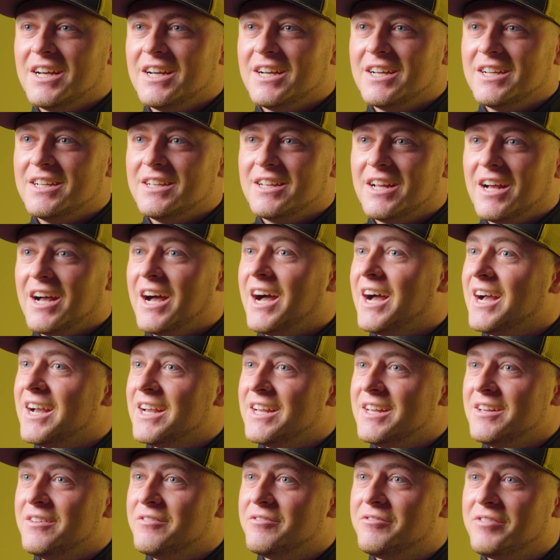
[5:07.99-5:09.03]
a
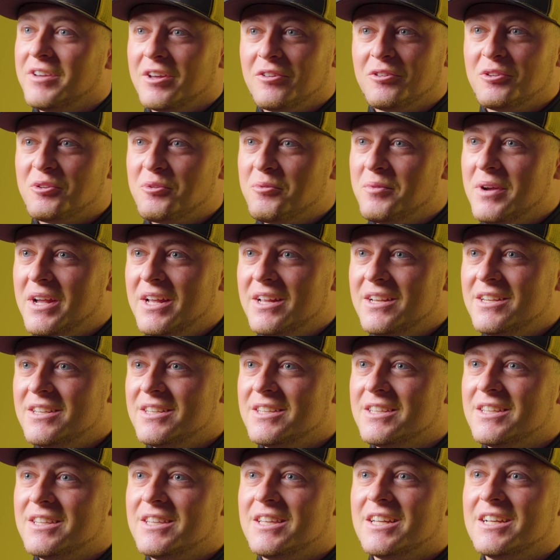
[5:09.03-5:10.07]
high failure rate
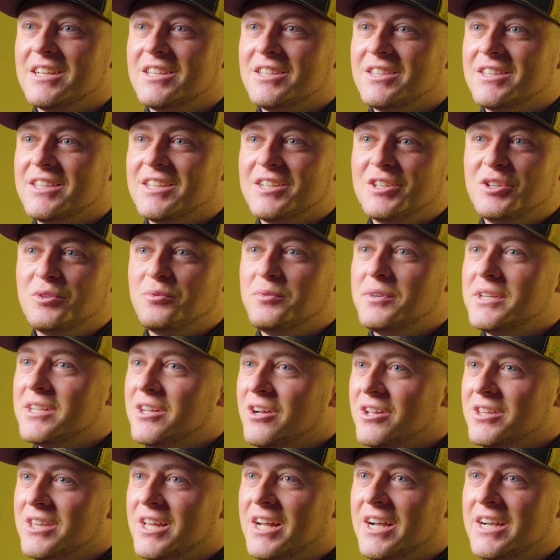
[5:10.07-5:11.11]
that you
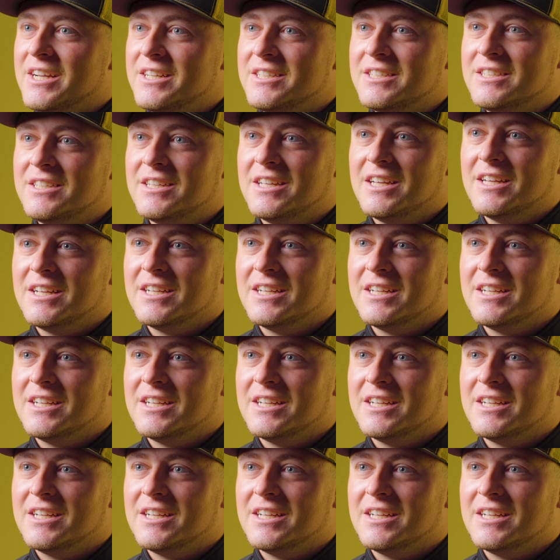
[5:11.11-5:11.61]
read online,